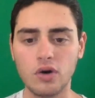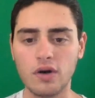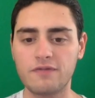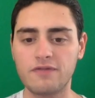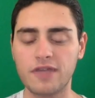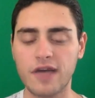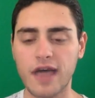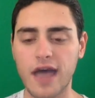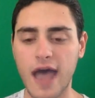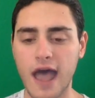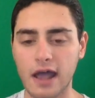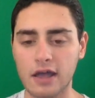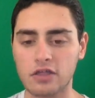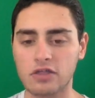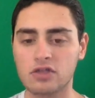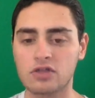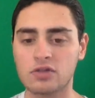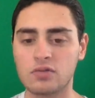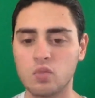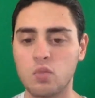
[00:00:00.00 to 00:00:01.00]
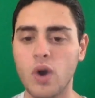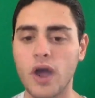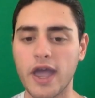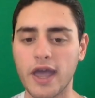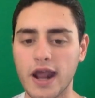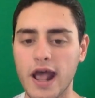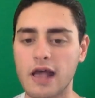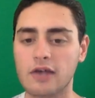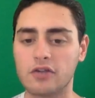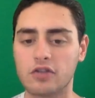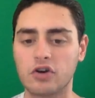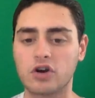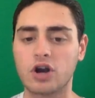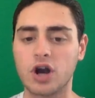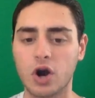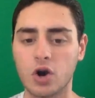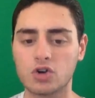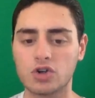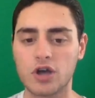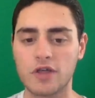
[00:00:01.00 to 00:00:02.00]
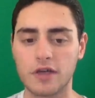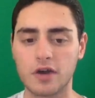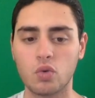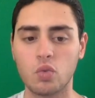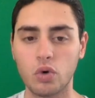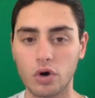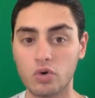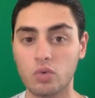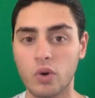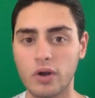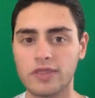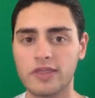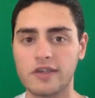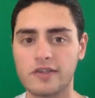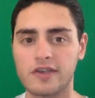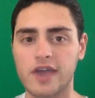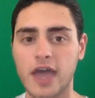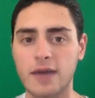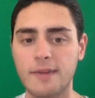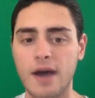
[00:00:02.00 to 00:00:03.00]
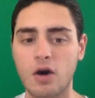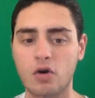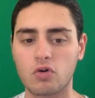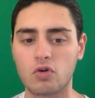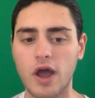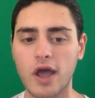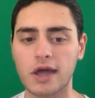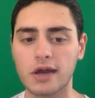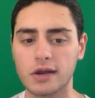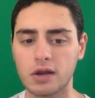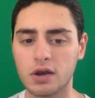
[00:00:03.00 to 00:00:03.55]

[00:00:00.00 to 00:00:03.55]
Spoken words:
if they had Wade as their coach, I think would win this game outright.